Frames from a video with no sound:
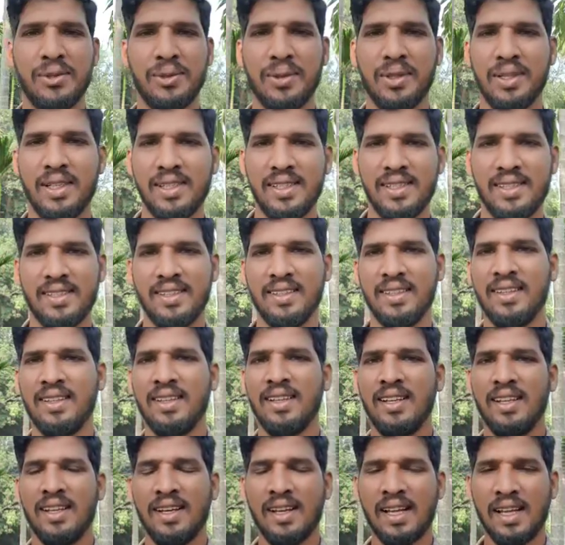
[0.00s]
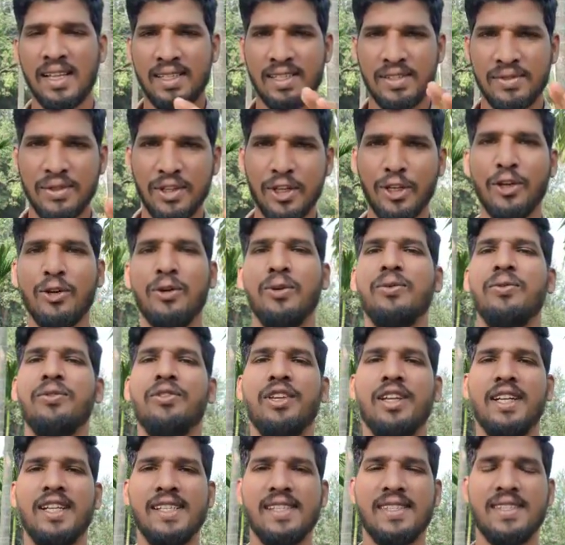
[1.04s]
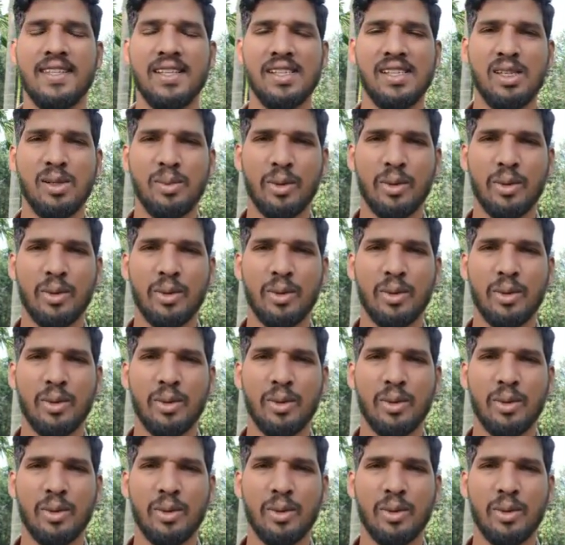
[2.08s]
Students, last video we have discussed